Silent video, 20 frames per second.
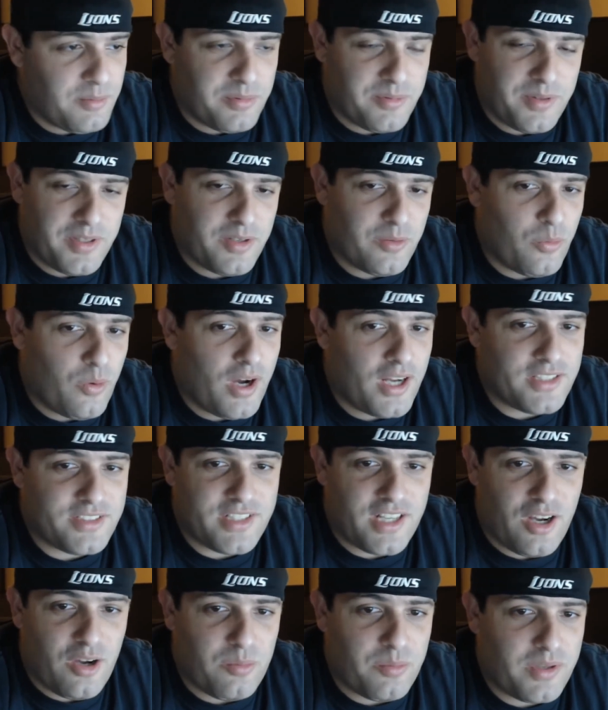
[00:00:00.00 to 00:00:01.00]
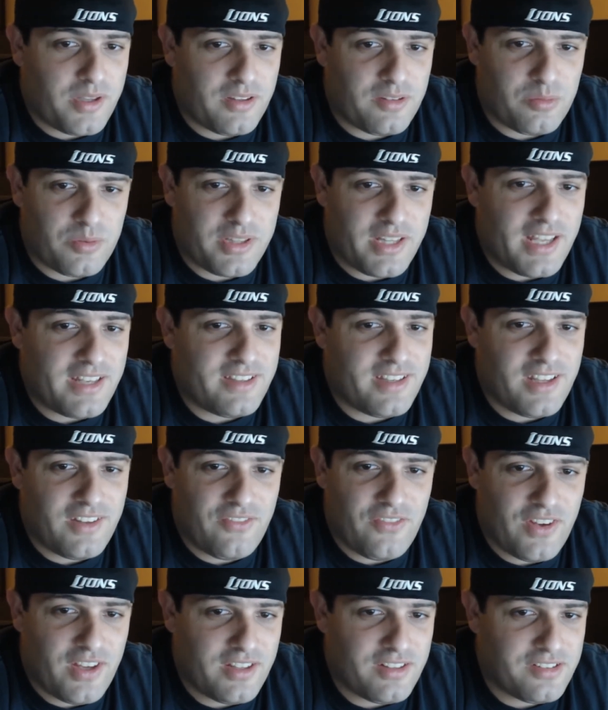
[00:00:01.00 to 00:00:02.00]
teams need to watch out, because with that
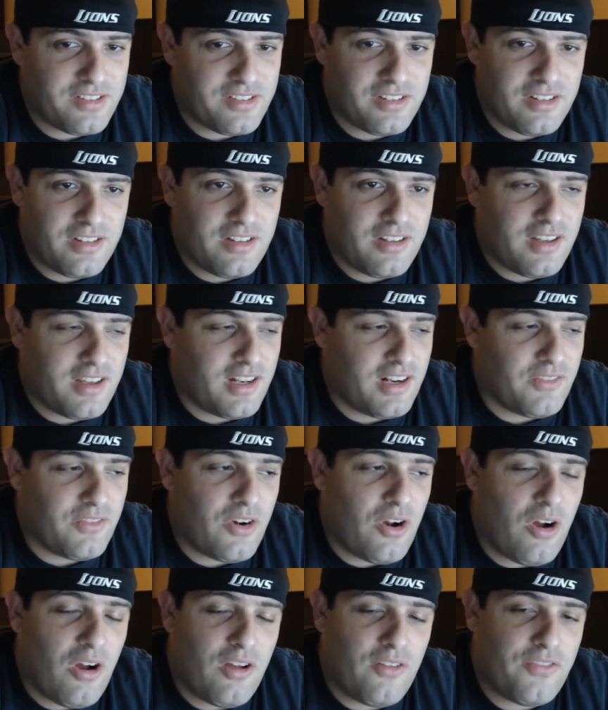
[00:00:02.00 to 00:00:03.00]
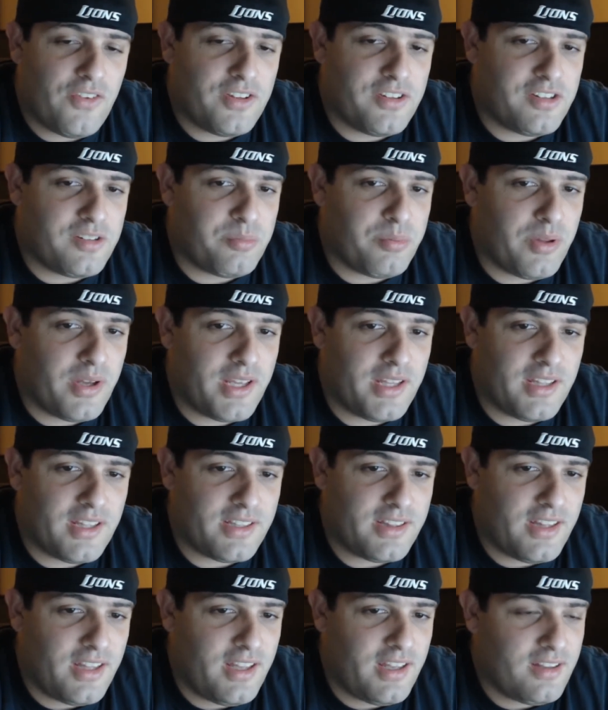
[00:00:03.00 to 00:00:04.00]
defense and if our offense is playing
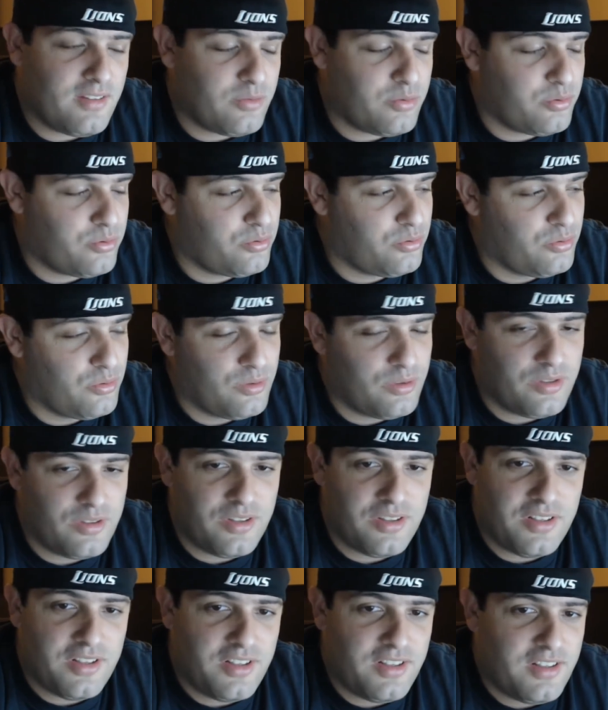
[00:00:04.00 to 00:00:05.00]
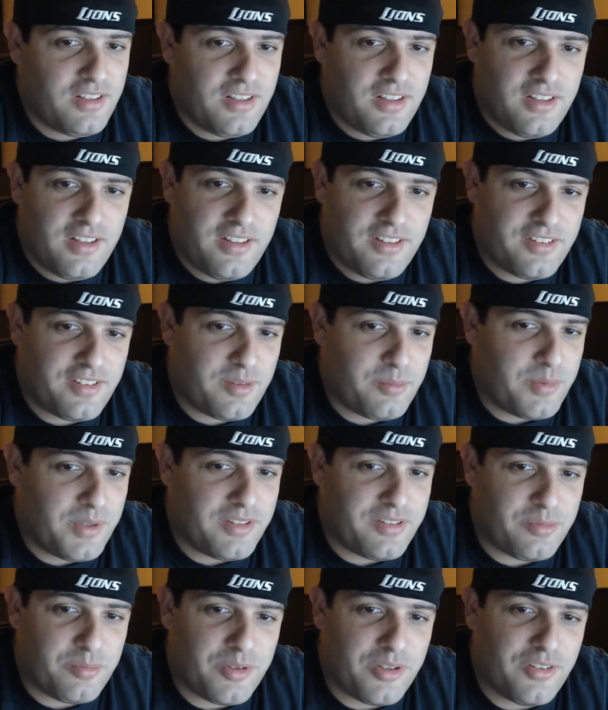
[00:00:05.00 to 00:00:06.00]
like that, it's gonna
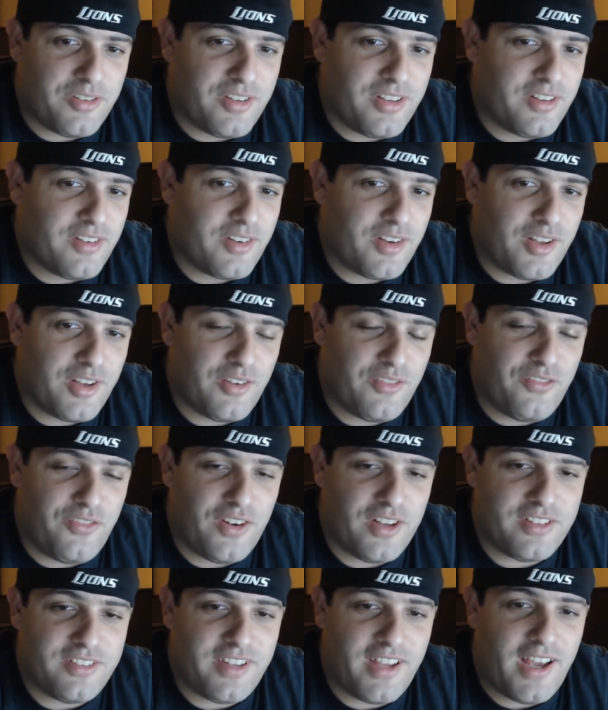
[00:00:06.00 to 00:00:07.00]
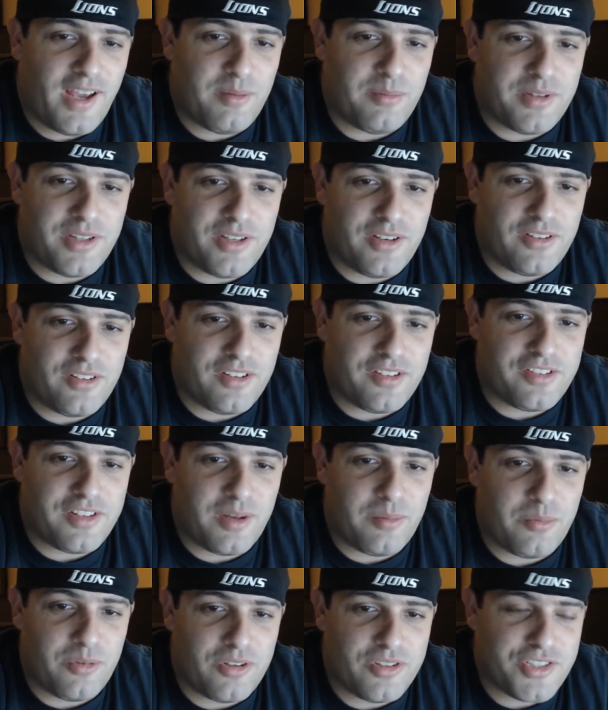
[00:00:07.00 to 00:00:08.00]
be some good fun times here in
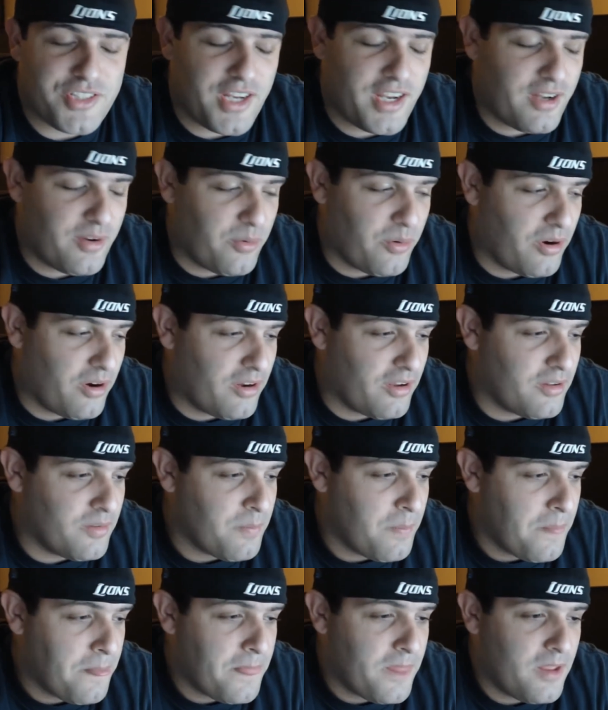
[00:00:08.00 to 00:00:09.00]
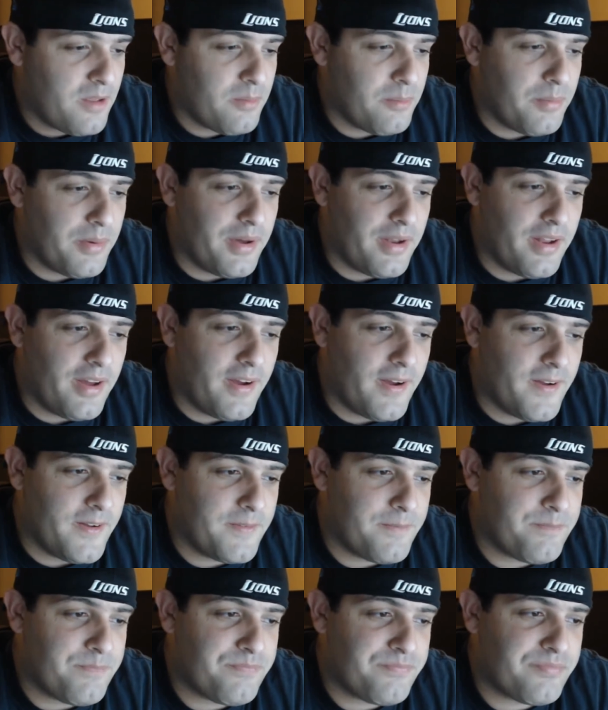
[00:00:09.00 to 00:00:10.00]
December and January.
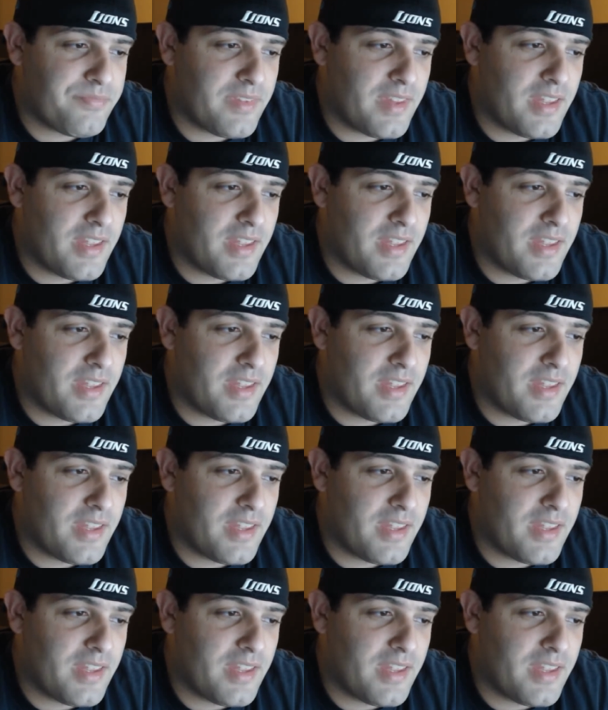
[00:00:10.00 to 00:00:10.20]
But